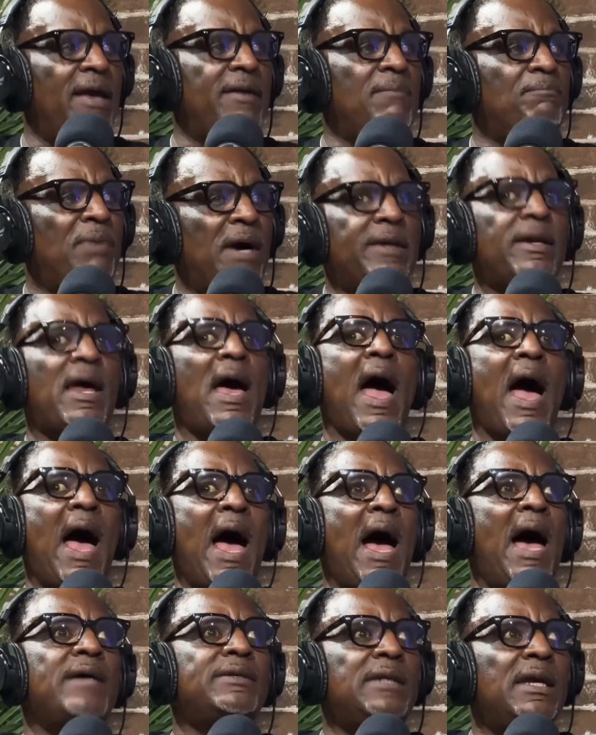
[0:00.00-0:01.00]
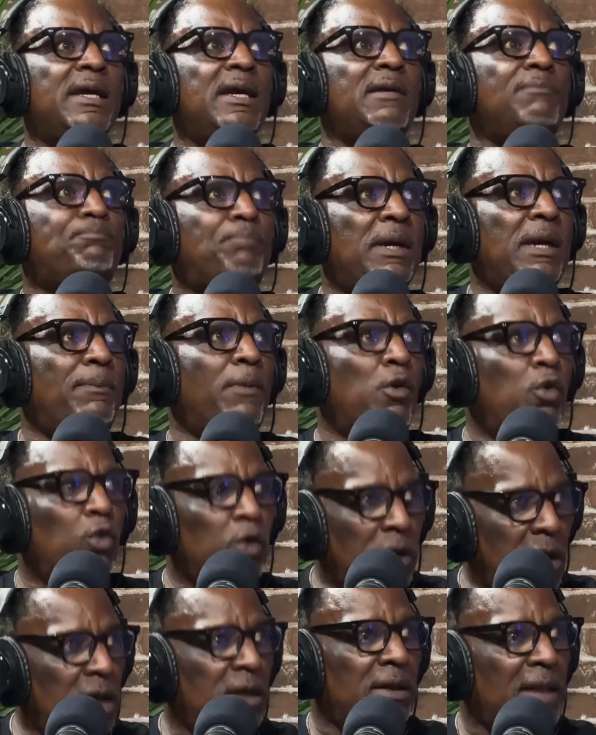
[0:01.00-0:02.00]
But I need people who
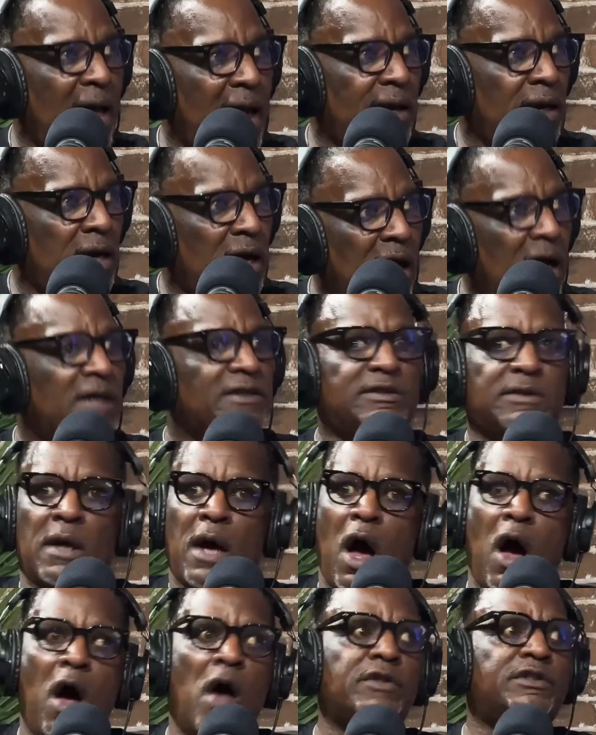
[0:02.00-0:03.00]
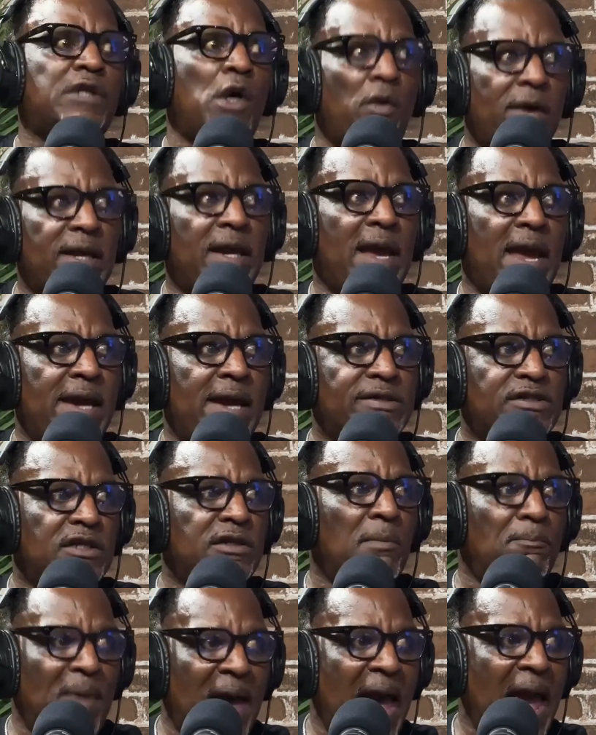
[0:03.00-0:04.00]
look like us to also engage in
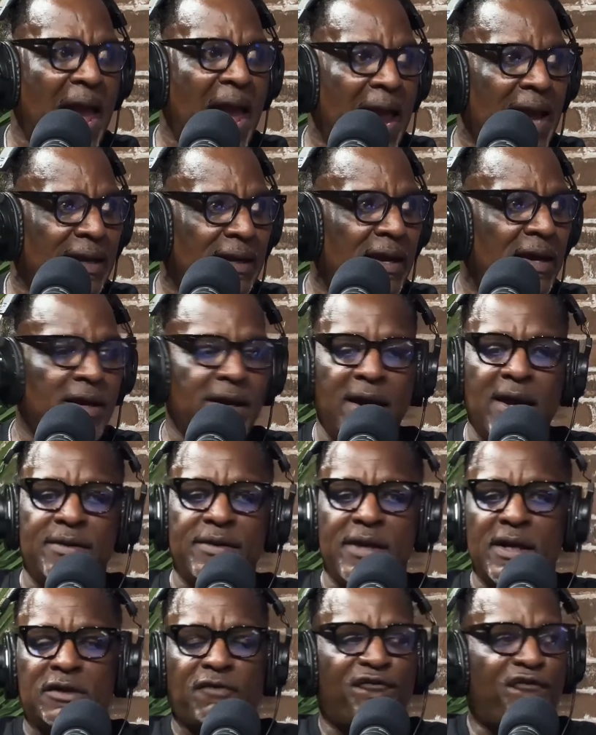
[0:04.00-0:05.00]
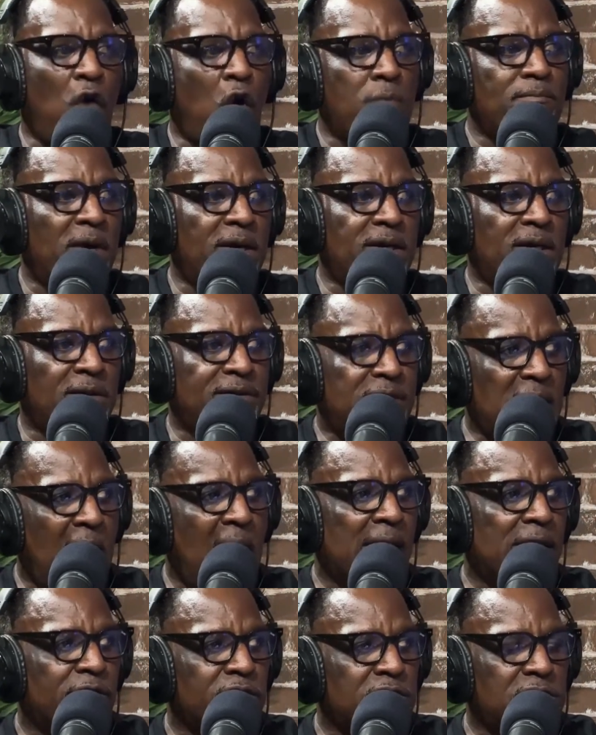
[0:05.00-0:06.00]
the bag. And this $4 million,
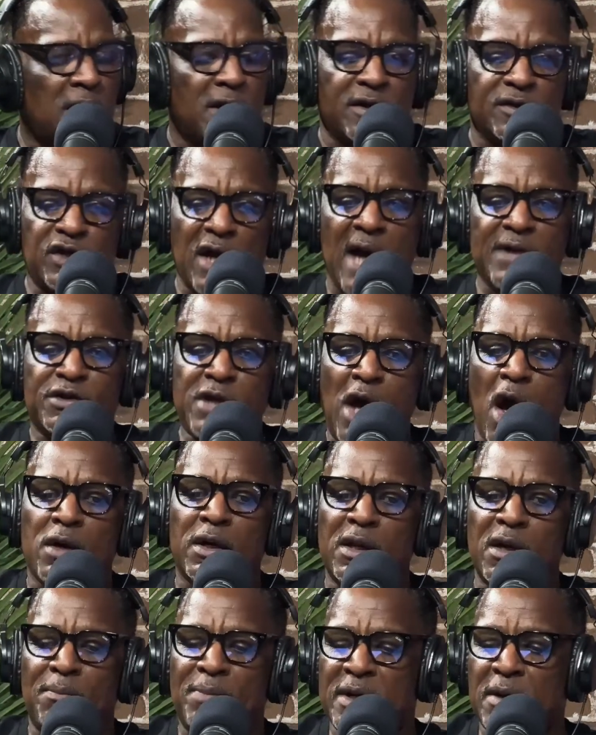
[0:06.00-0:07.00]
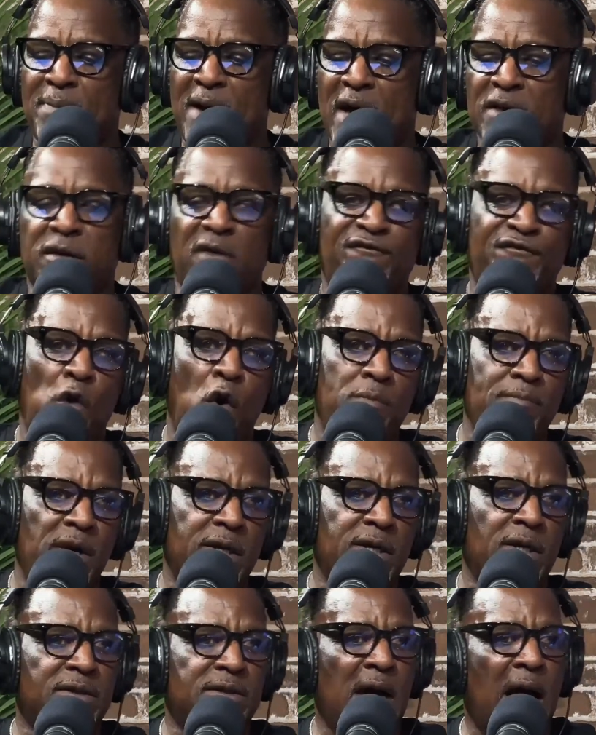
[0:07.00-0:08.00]
John, talk a little bit about the $4
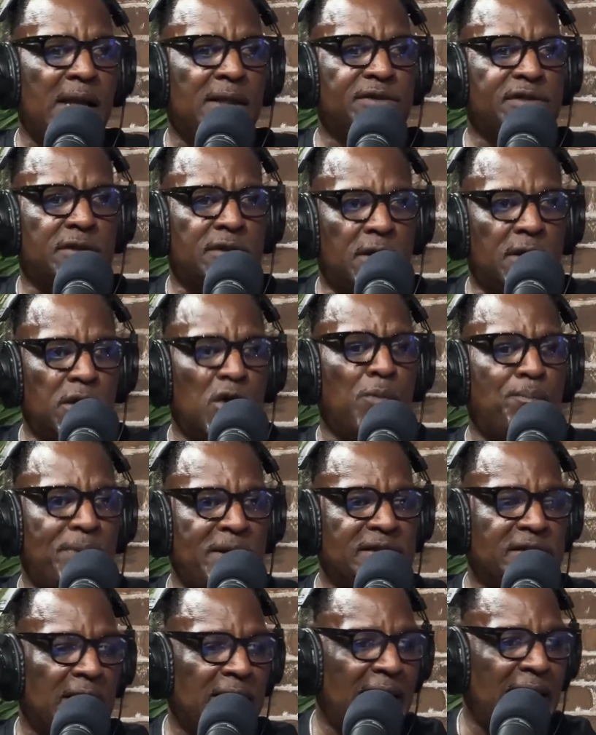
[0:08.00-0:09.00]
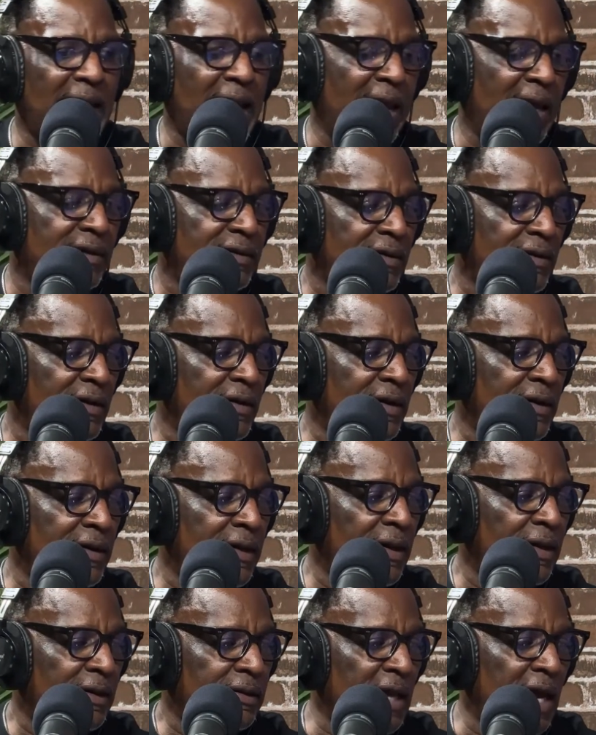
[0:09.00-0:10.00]
million in the little piece of land
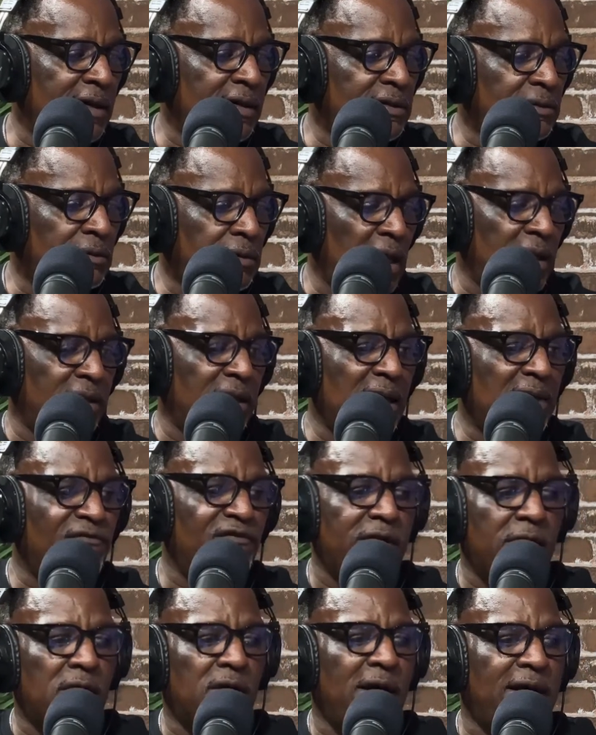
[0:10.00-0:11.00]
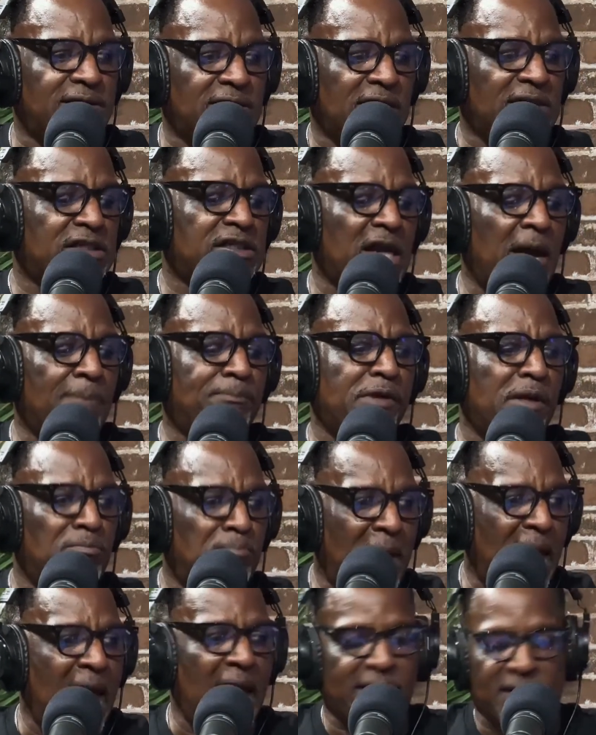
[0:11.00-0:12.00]
that Eatonville has accepted
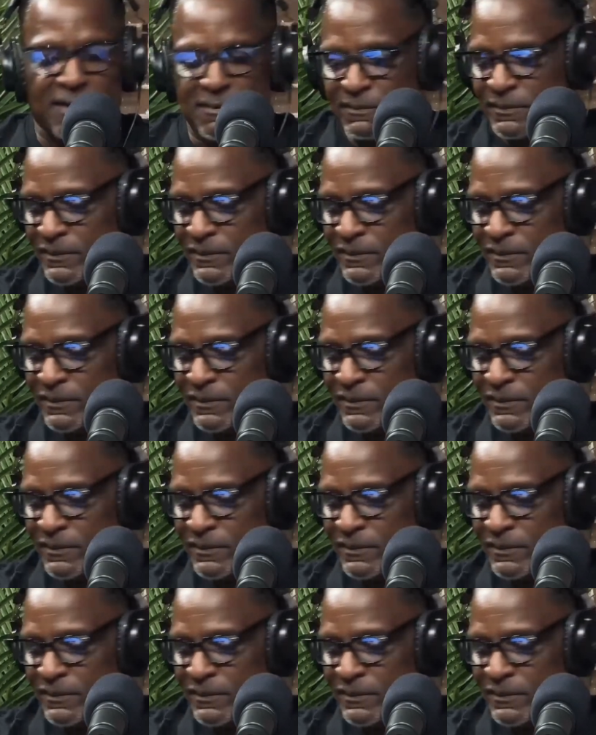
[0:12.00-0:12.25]
back.